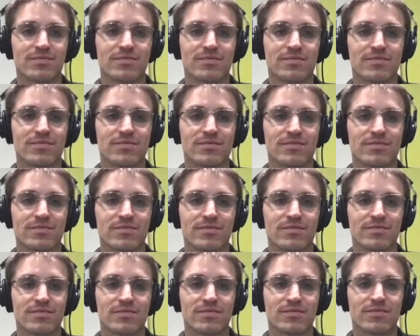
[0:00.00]

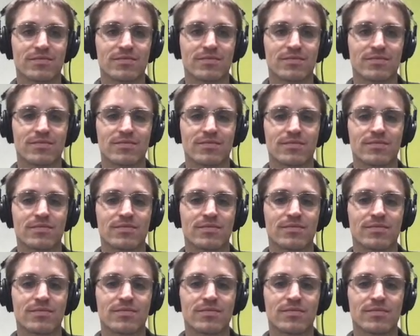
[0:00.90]

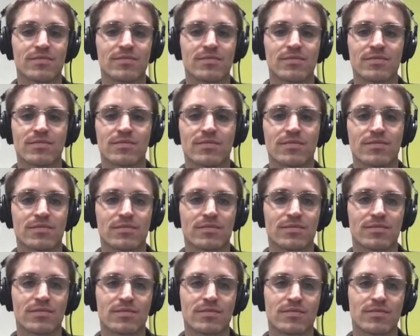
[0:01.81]

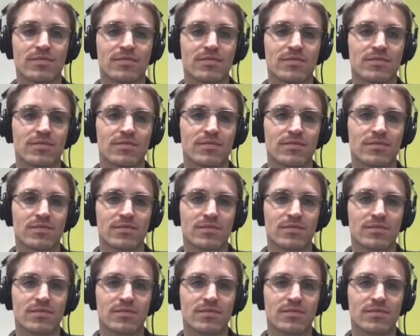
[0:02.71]
This person isn't speaking.